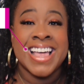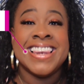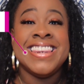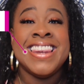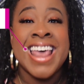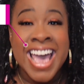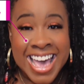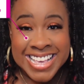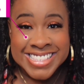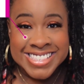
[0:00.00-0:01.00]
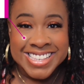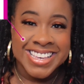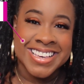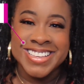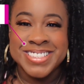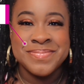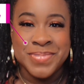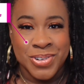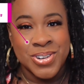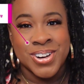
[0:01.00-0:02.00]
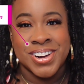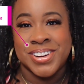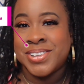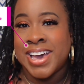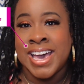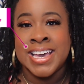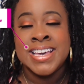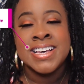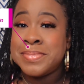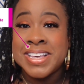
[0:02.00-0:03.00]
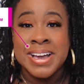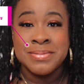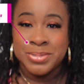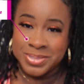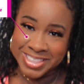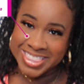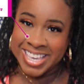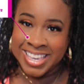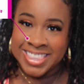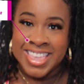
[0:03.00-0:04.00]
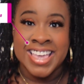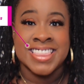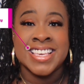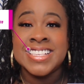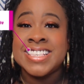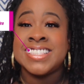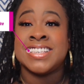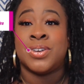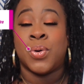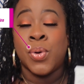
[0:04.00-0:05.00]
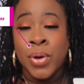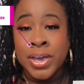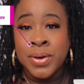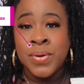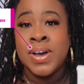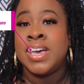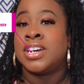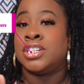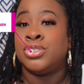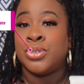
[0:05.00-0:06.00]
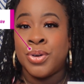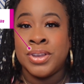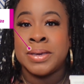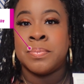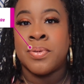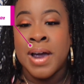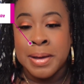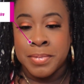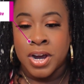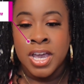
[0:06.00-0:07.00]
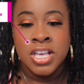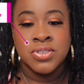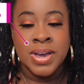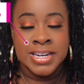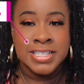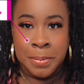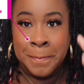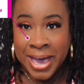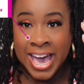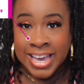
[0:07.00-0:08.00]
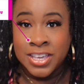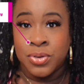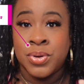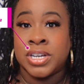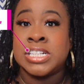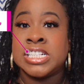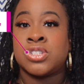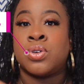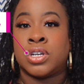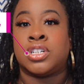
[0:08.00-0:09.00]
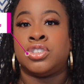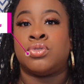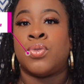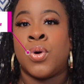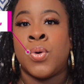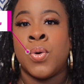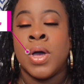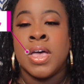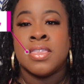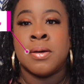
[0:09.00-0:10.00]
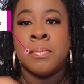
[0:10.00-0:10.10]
Less is more, okay? Sometimes we think that this is an oil controlling primer, so I need to pack it on because it's going to control. The